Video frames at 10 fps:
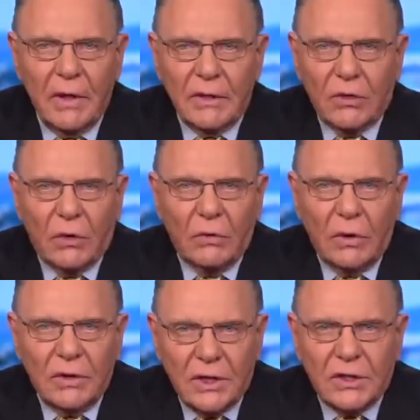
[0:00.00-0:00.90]
So
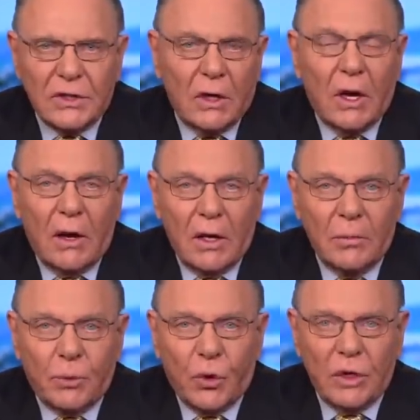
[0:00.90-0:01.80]
this is a, an
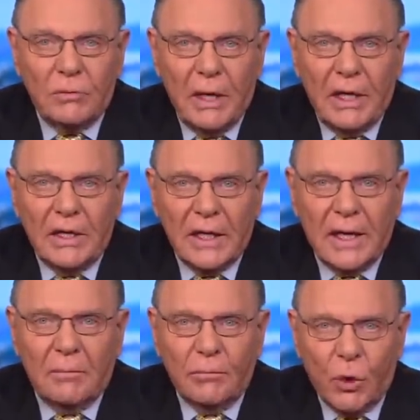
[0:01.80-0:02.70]
important meeting to
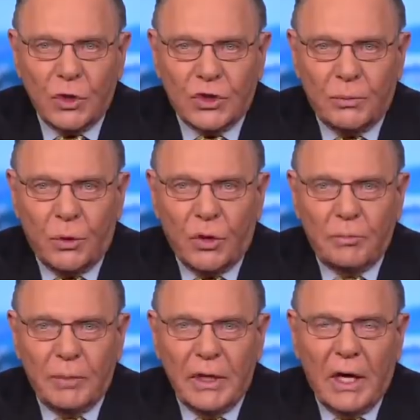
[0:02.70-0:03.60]
get more
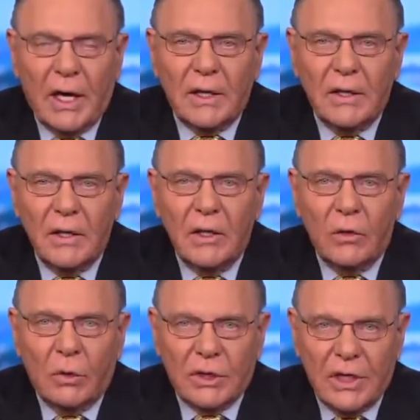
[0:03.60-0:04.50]
support beyond
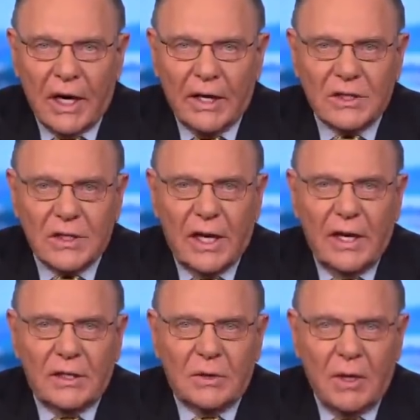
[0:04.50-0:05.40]
what the United
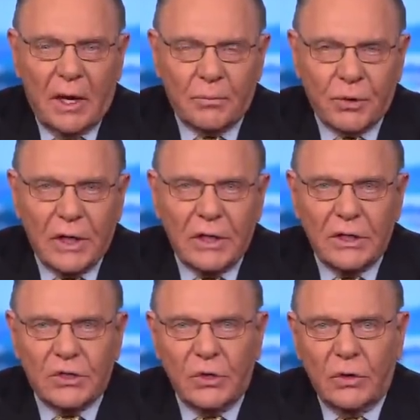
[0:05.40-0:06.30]
States, uh, Britain
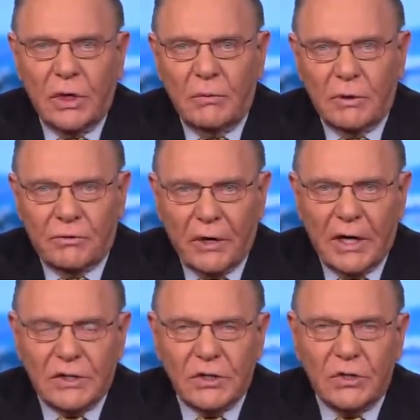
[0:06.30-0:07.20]
is doing, what
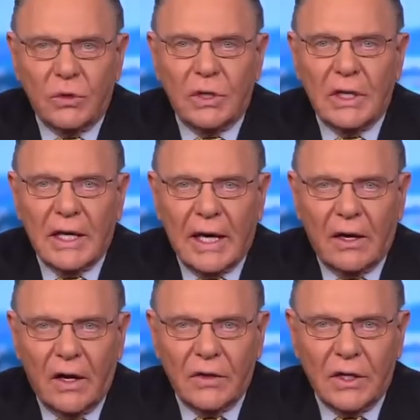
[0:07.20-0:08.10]
France is doing, to get
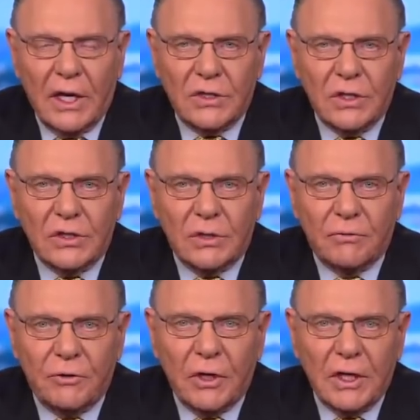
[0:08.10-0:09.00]
other nations to
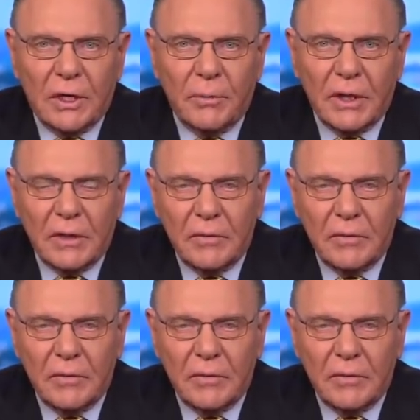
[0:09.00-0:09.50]
fully commit.